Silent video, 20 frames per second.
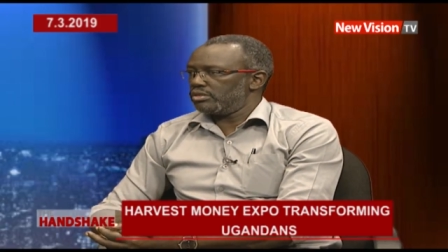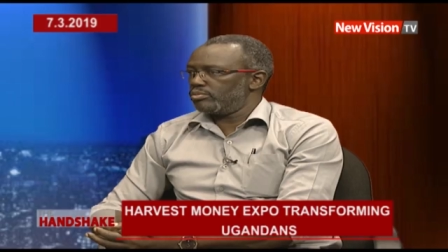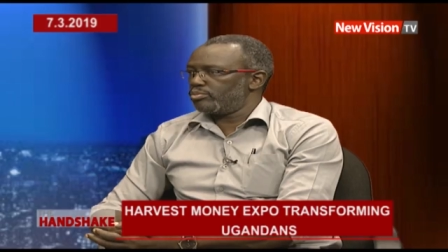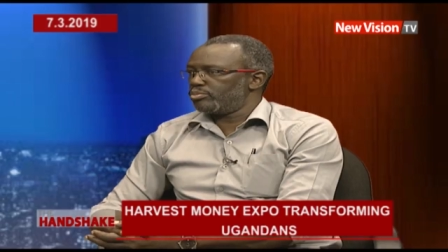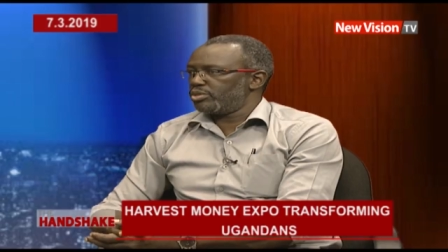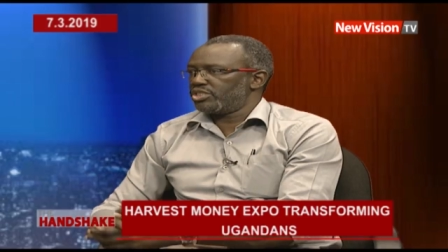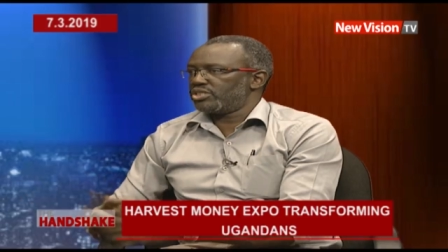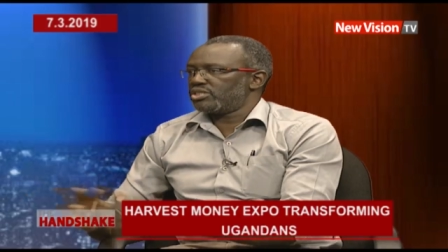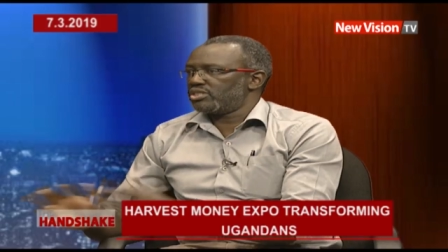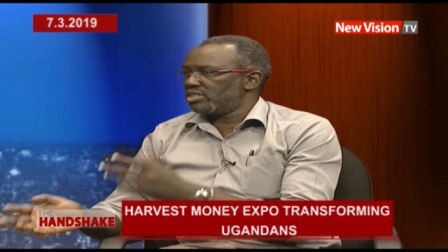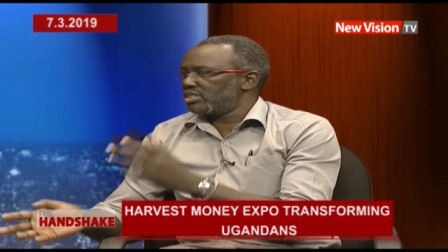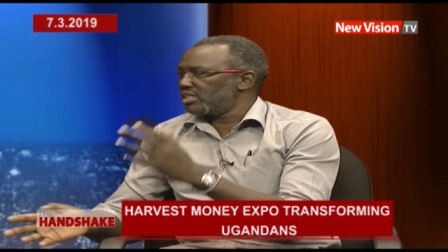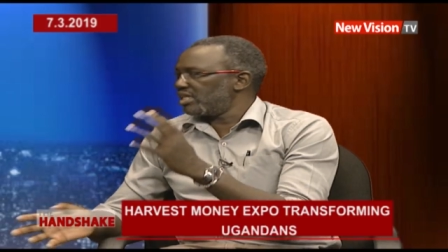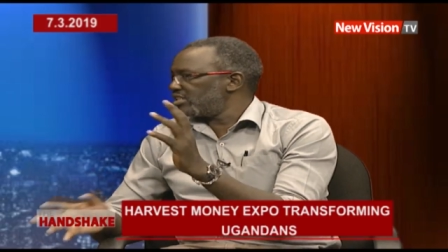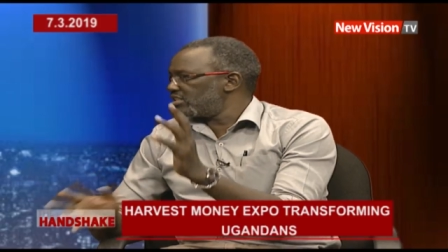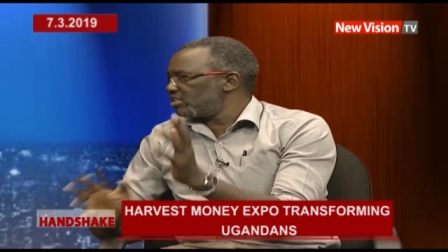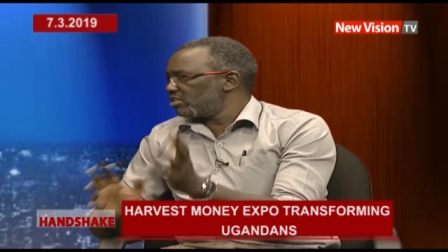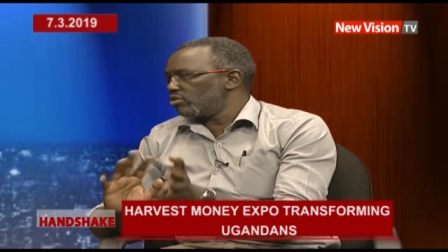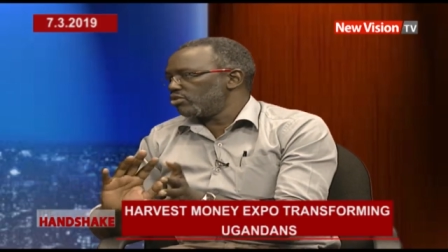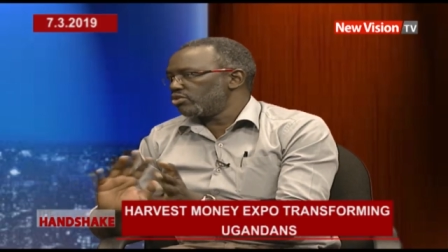
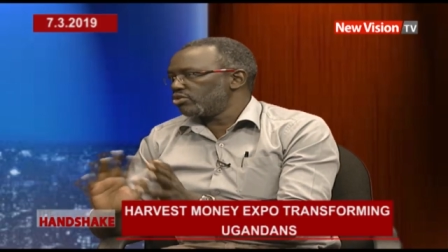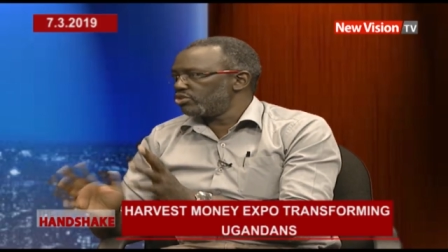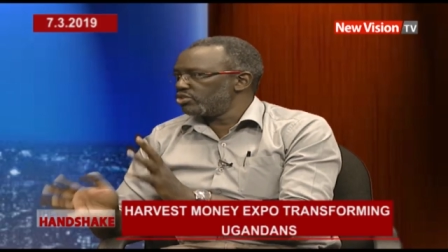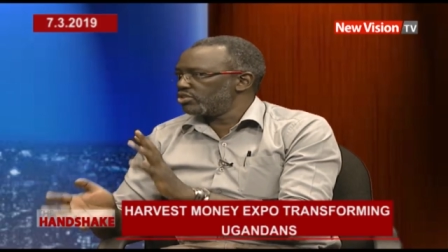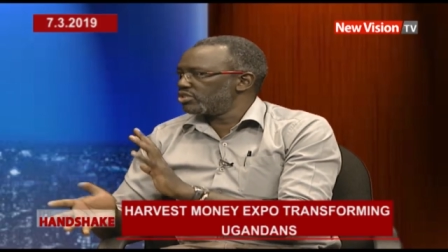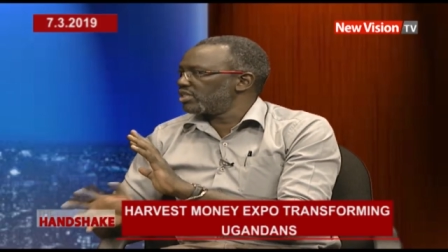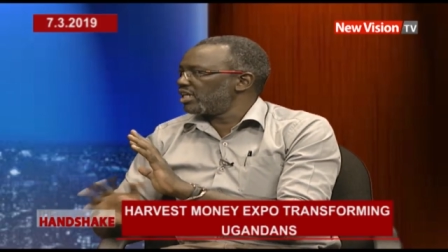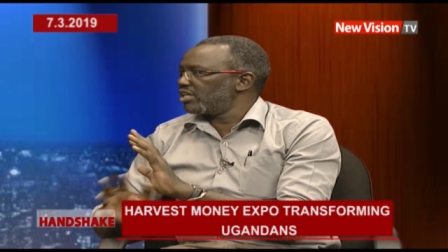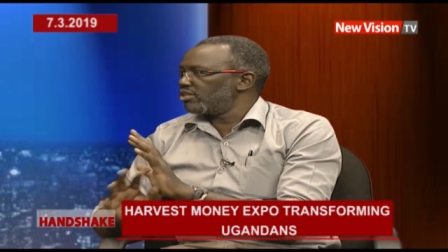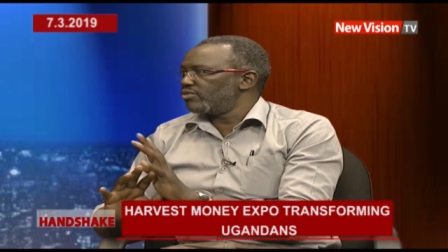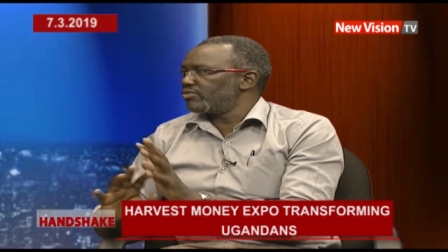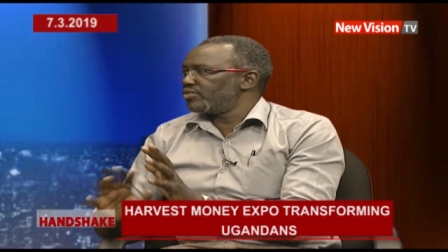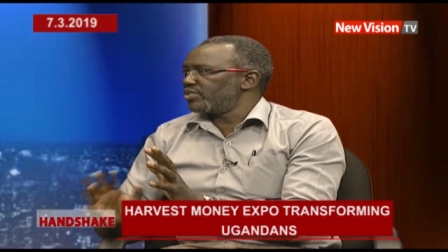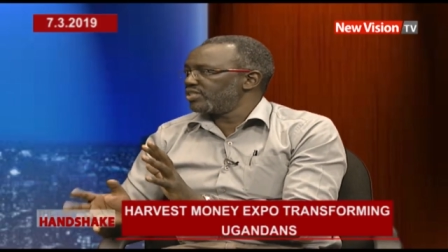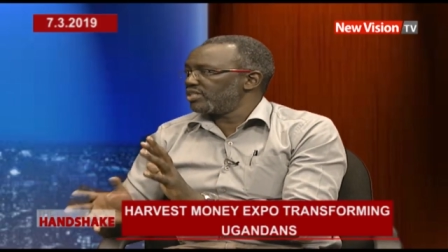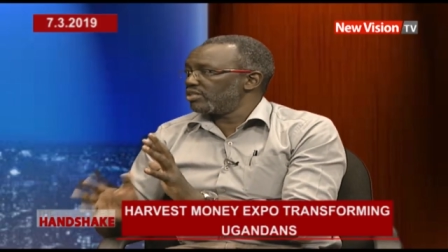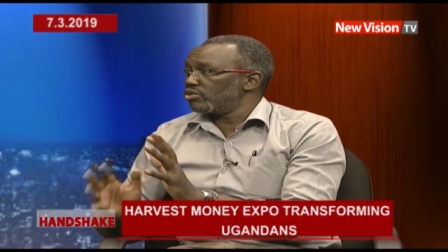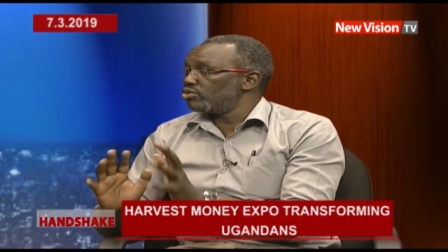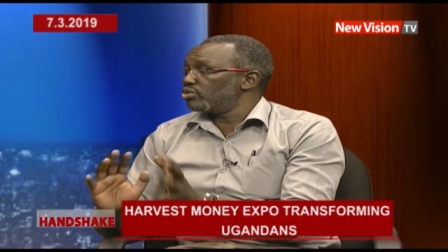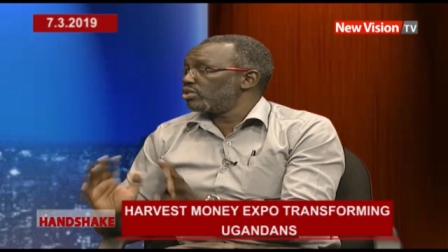pesticides and all those kind of things
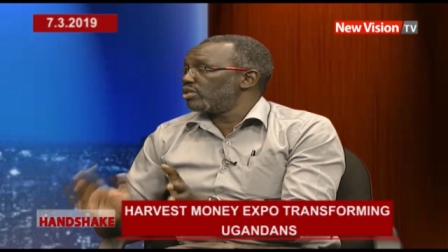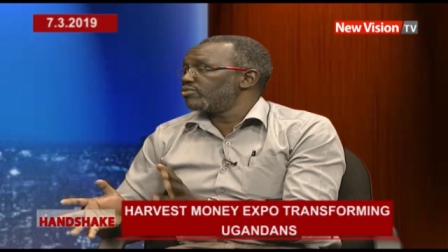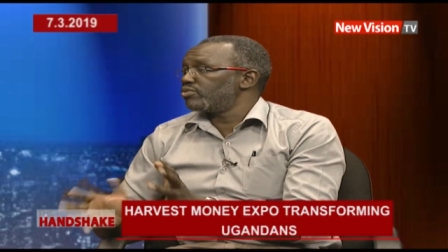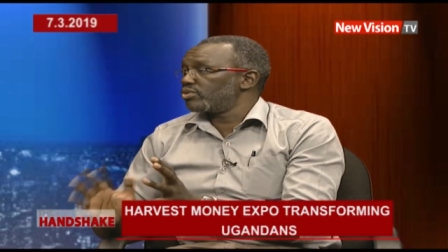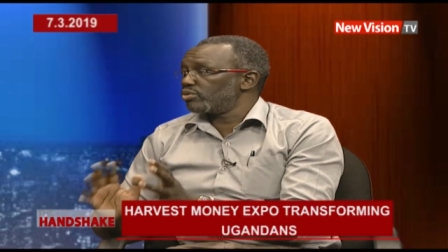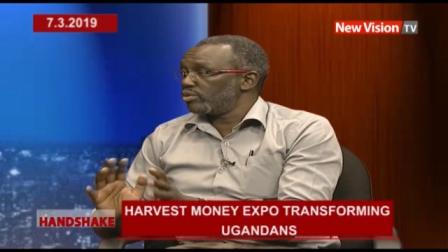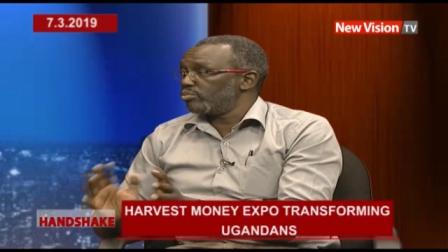are going to have to